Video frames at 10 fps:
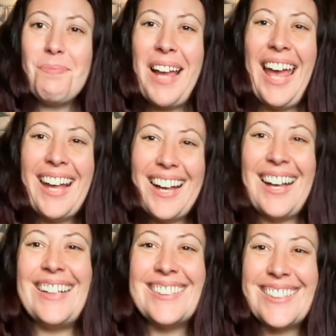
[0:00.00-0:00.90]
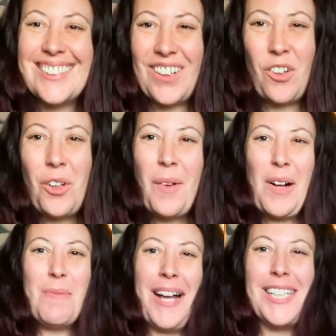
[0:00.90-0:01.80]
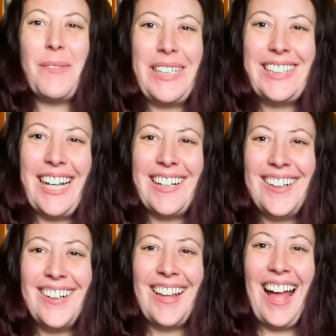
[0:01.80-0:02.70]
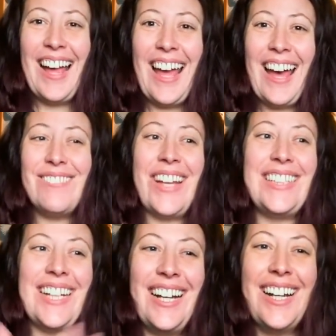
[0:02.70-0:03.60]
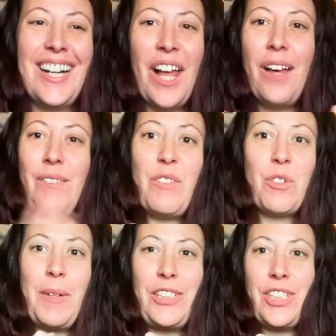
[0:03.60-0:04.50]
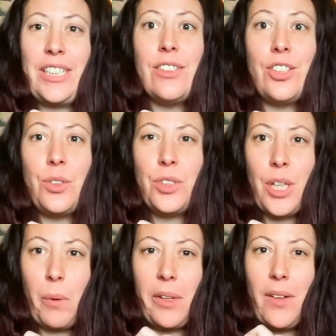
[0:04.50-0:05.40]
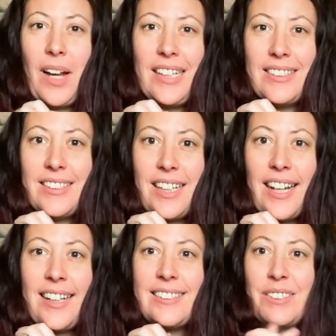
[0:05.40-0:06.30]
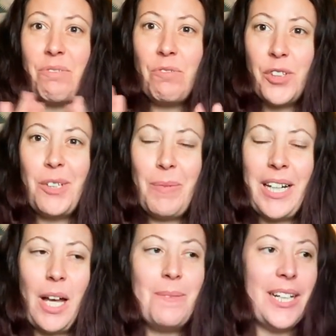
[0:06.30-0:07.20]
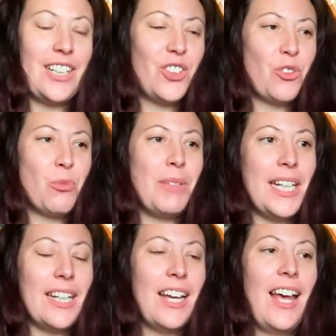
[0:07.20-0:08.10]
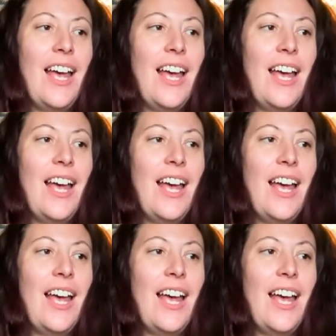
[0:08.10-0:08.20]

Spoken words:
Hey guys, it's Nicole. Welcome back to my channel. I have a ton of information to share with you guys today. Some really big updates for me.